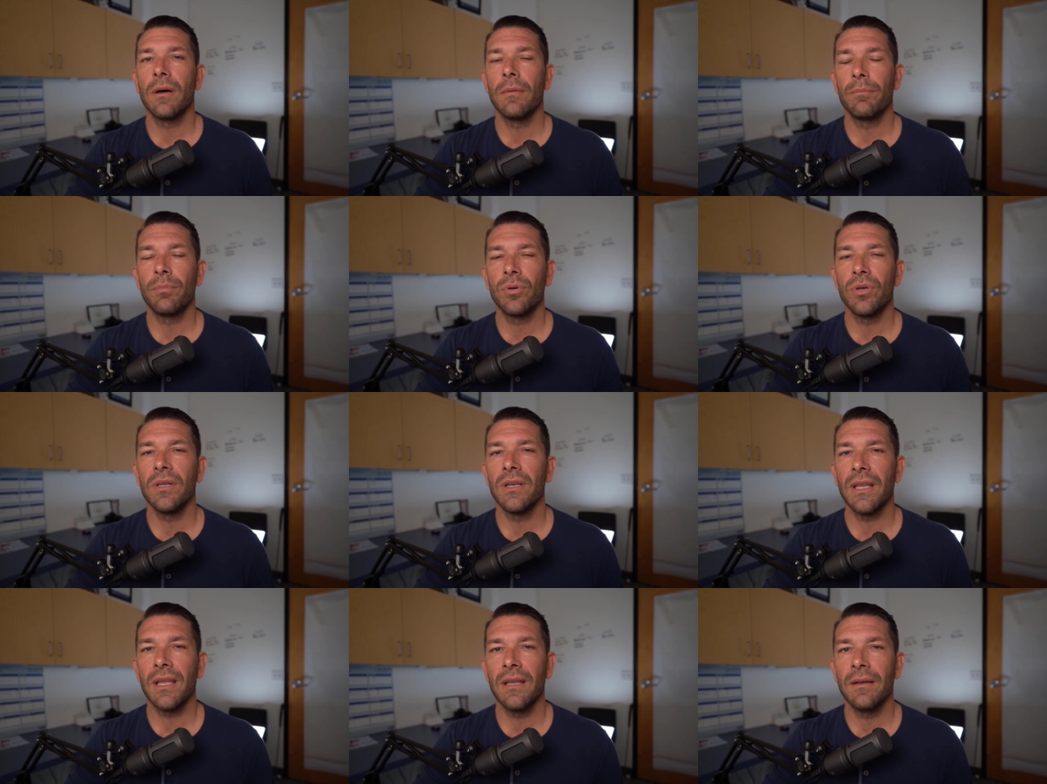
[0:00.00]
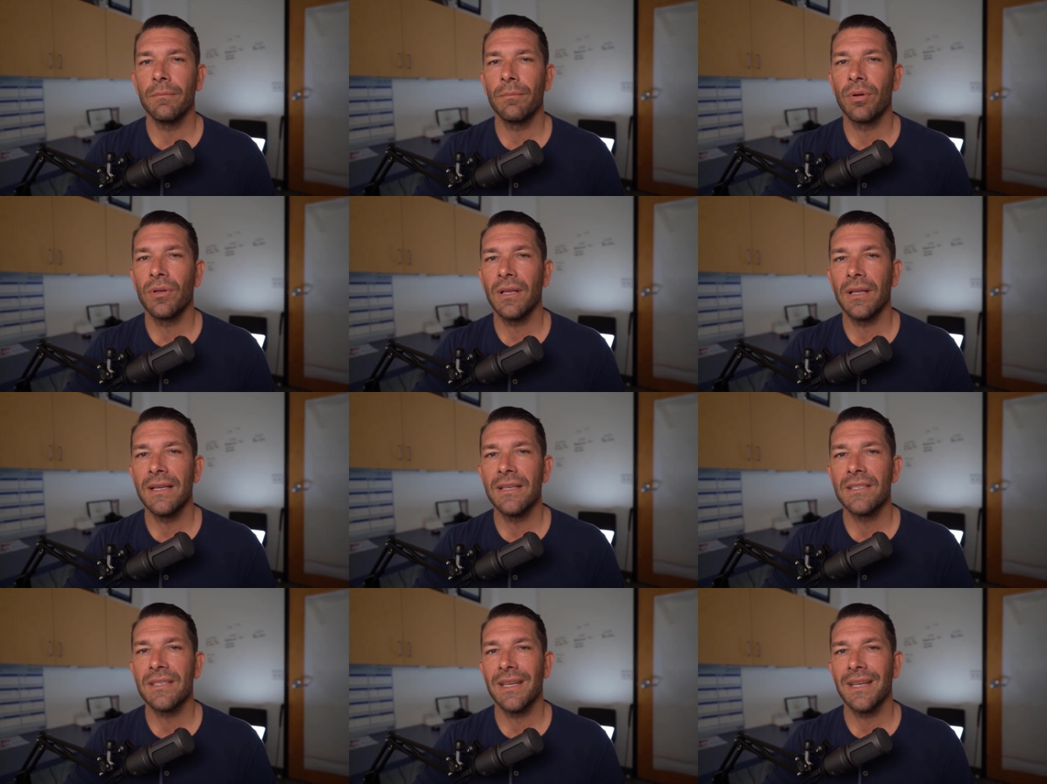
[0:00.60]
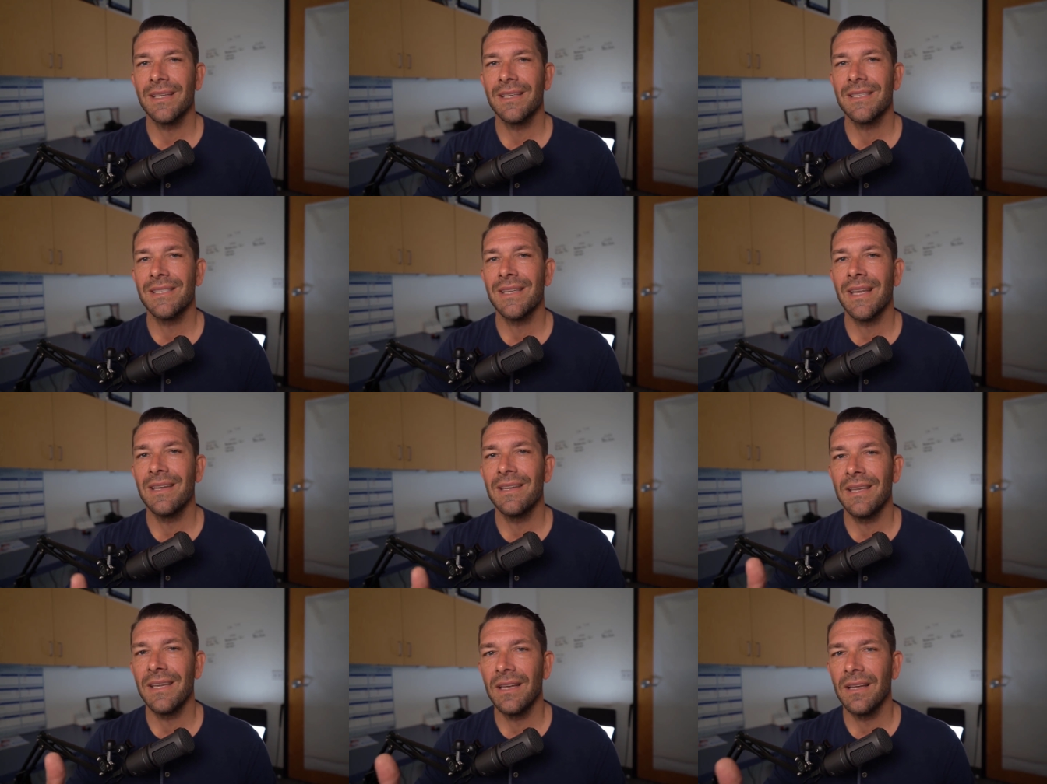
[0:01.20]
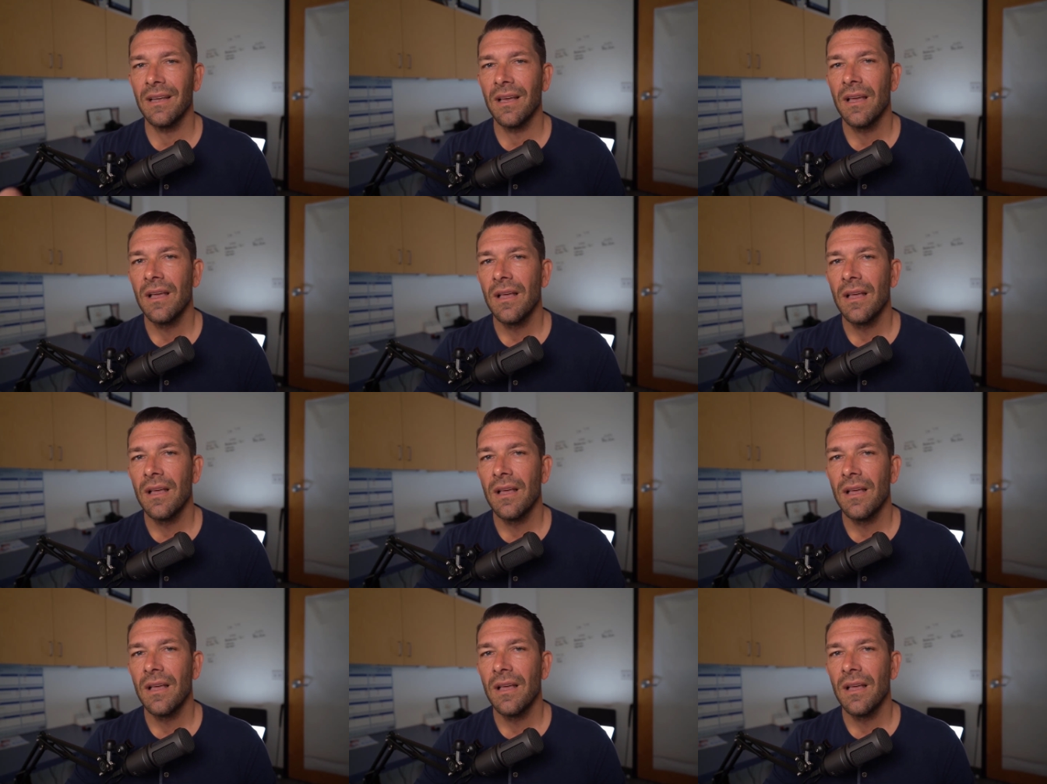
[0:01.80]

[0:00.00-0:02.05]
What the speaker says: put in place, extending